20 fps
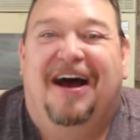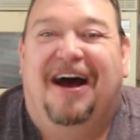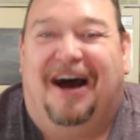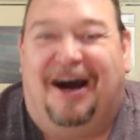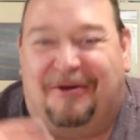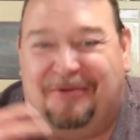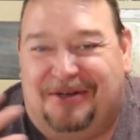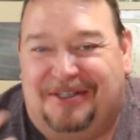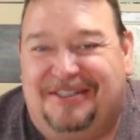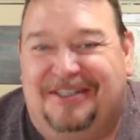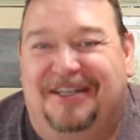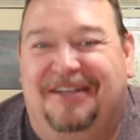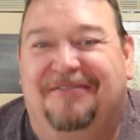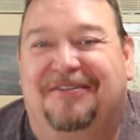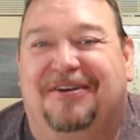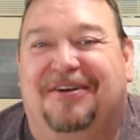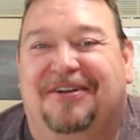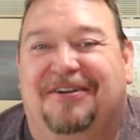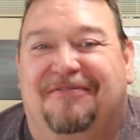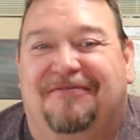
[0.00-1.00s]
I wasn't
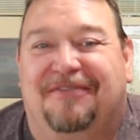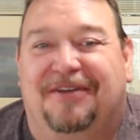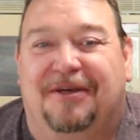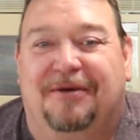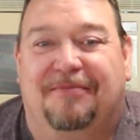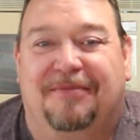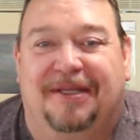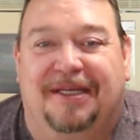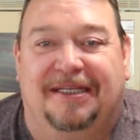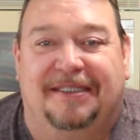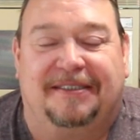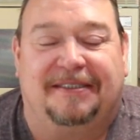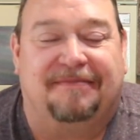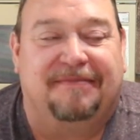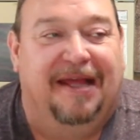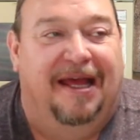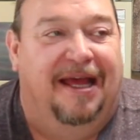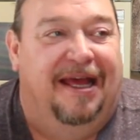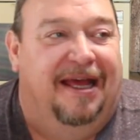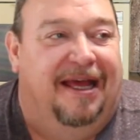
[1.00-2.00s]
even going to film this.
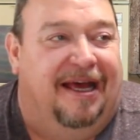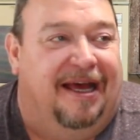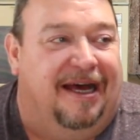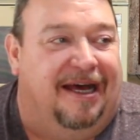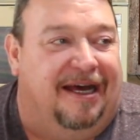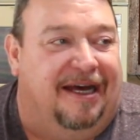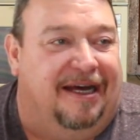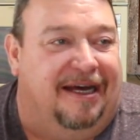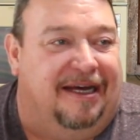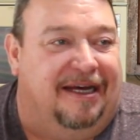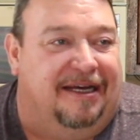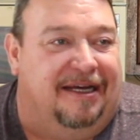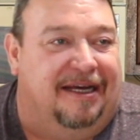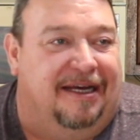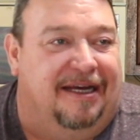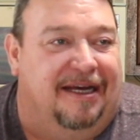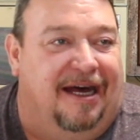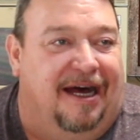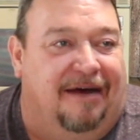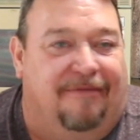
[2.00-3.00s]

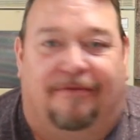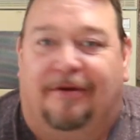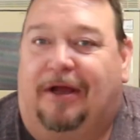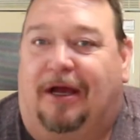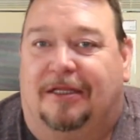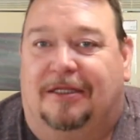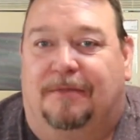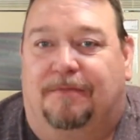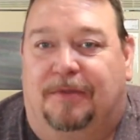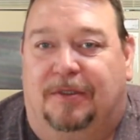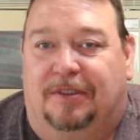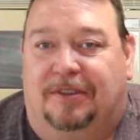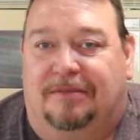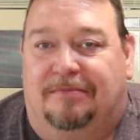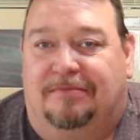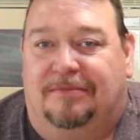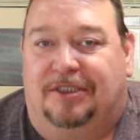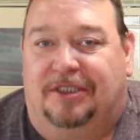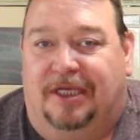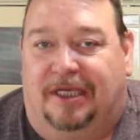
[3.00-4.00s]
I forgot to
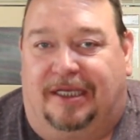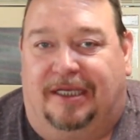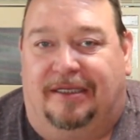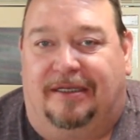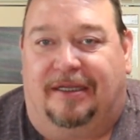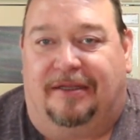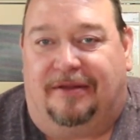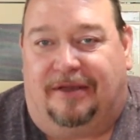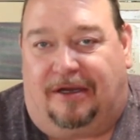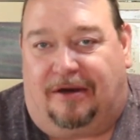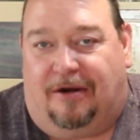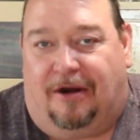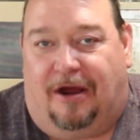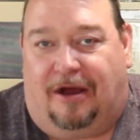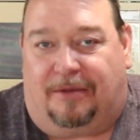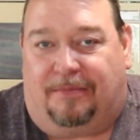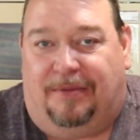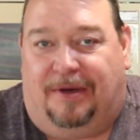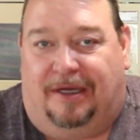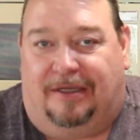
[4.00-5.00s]
put chicken in the
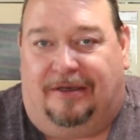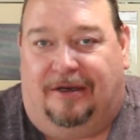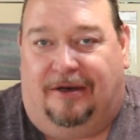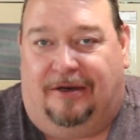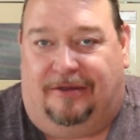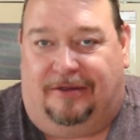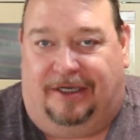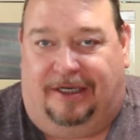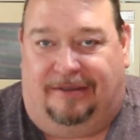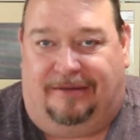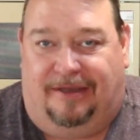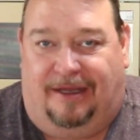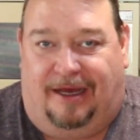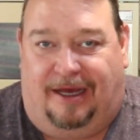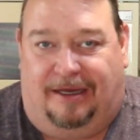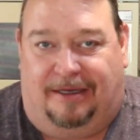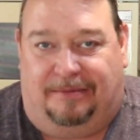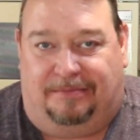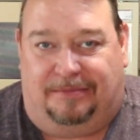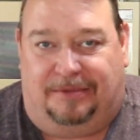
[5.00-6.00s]
crock pot earlier.
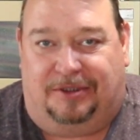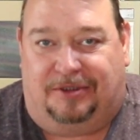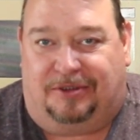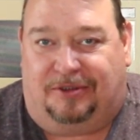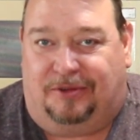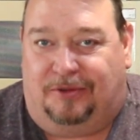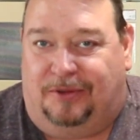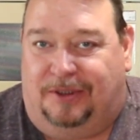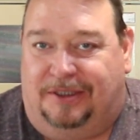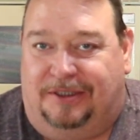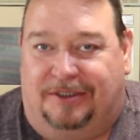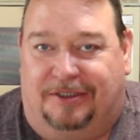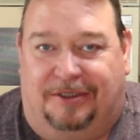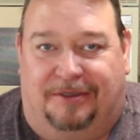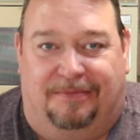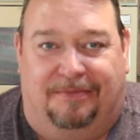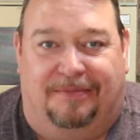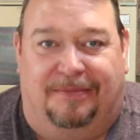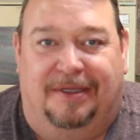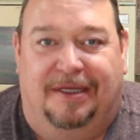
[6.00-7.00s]
I'm just doing
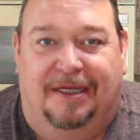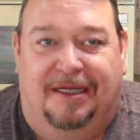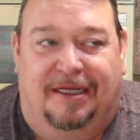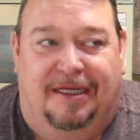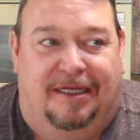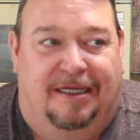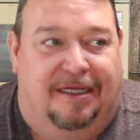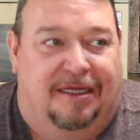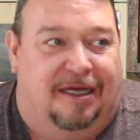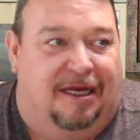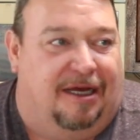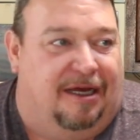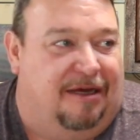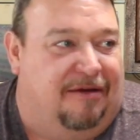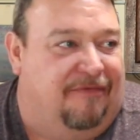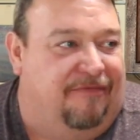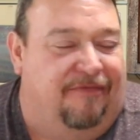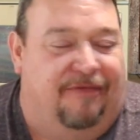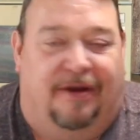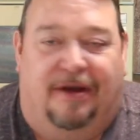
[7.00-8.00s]
some
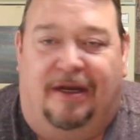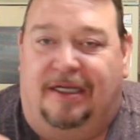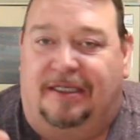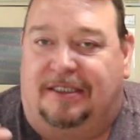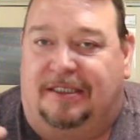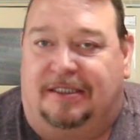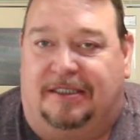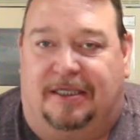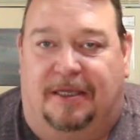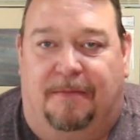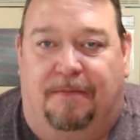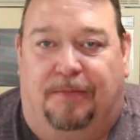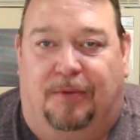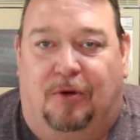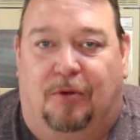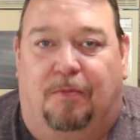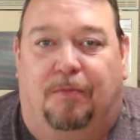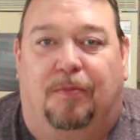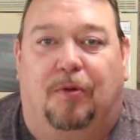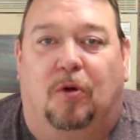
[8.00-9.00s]
very
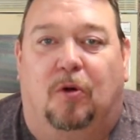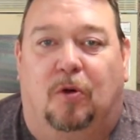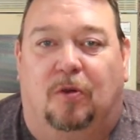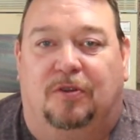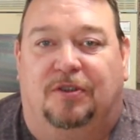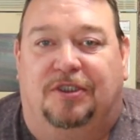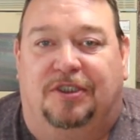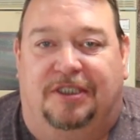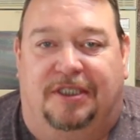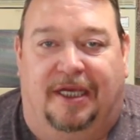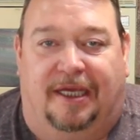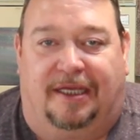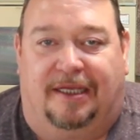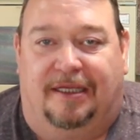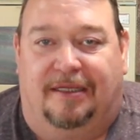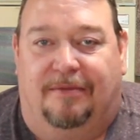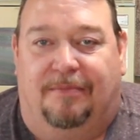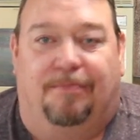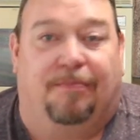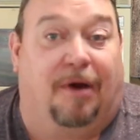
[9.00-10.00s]
simple pulled
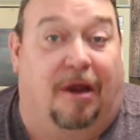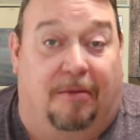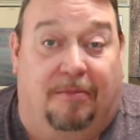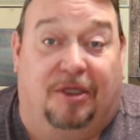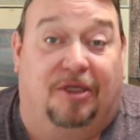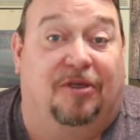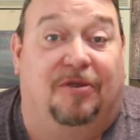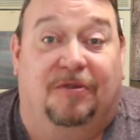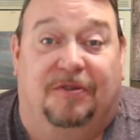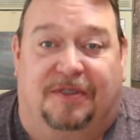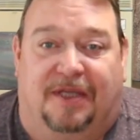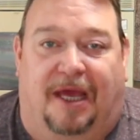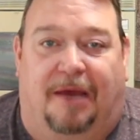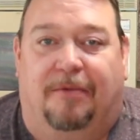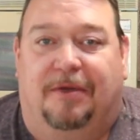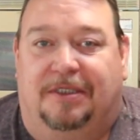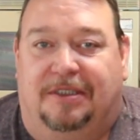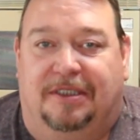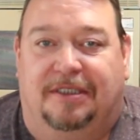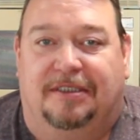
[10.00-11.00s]
chicken barbecue
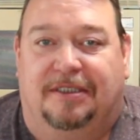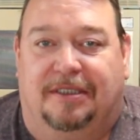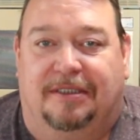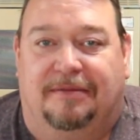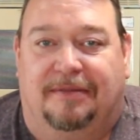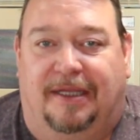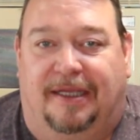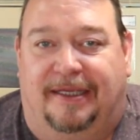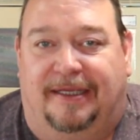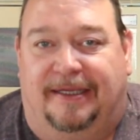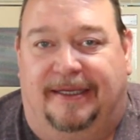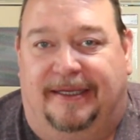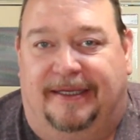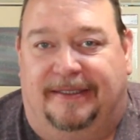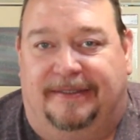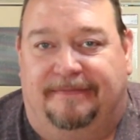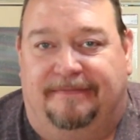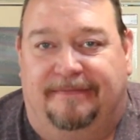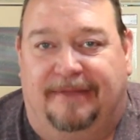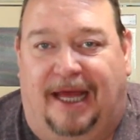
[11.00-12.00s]
sandwiches,
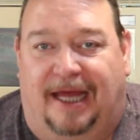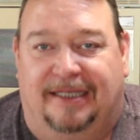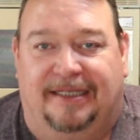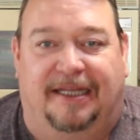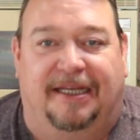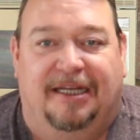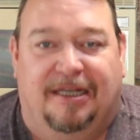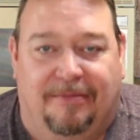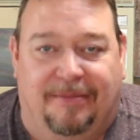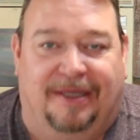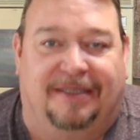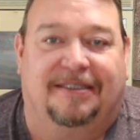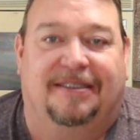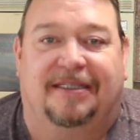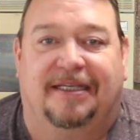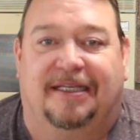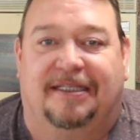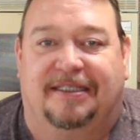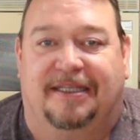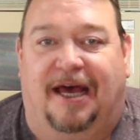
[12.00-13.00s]
and I needed about
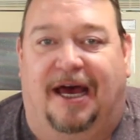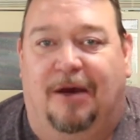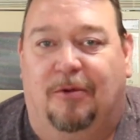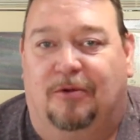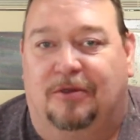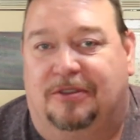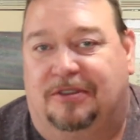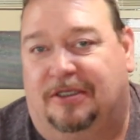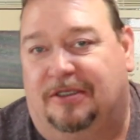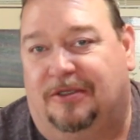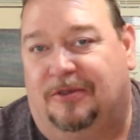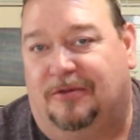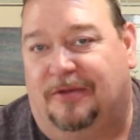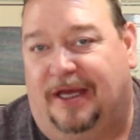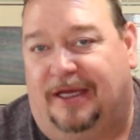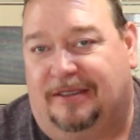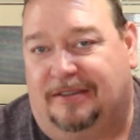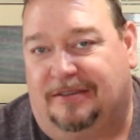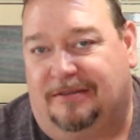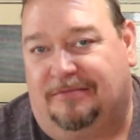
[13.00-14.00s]
6 hours to do
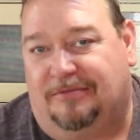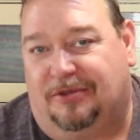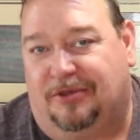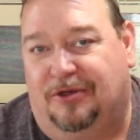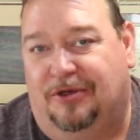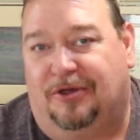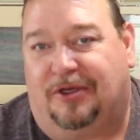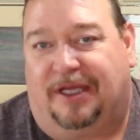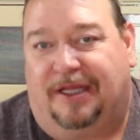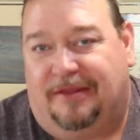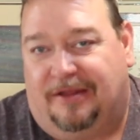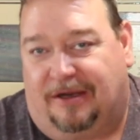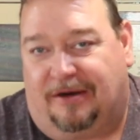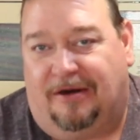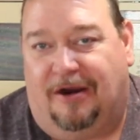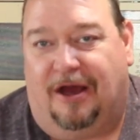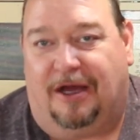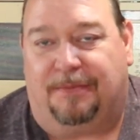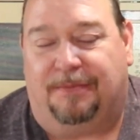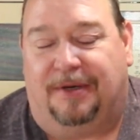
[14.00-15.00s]
that cook in the
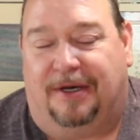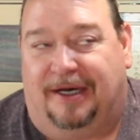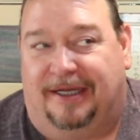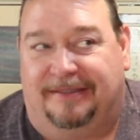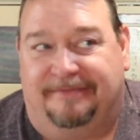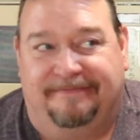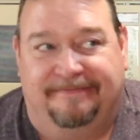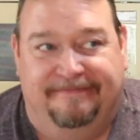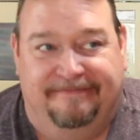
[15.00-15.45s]
crock pot.